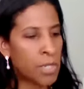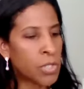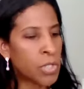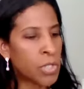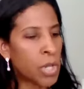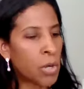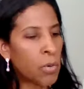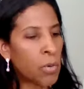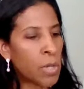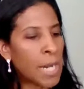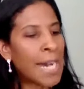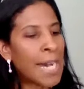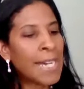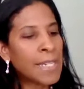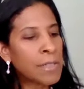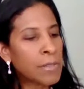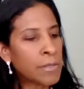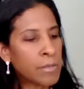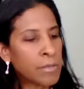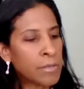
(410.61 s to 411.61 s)
So
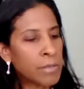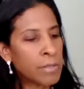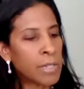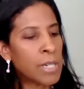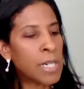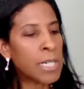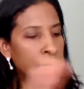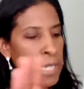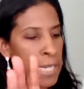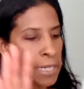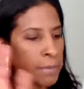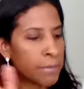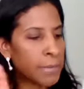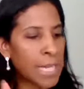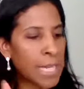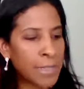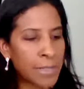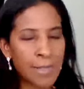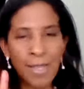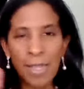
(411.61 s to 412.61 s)

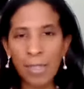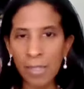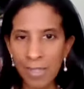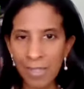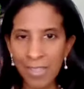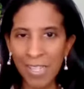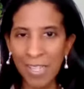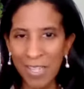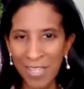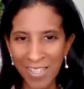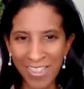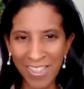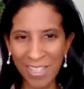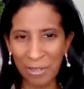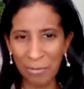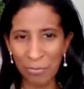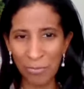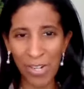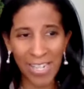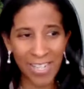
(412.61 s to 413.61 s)
I'm not selling
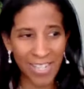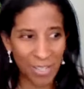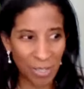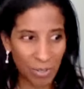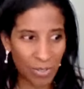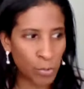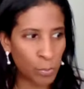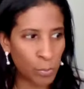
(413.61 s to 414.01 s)
them right here.